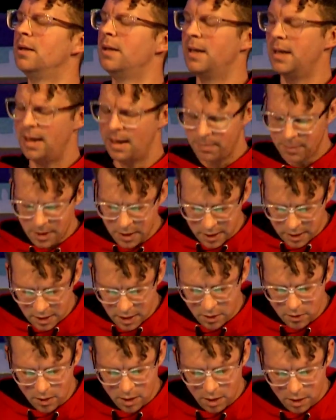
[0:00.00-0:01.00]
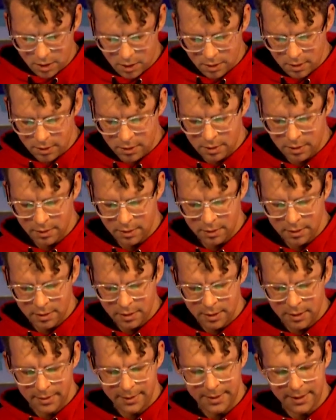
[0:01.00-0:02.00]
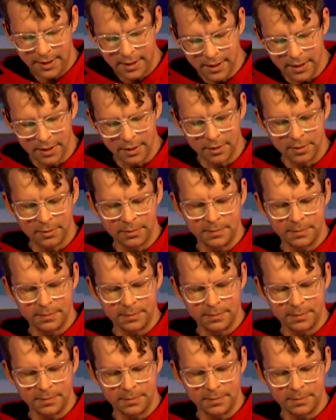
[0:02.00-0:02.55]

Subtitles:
and I'm going to go all in.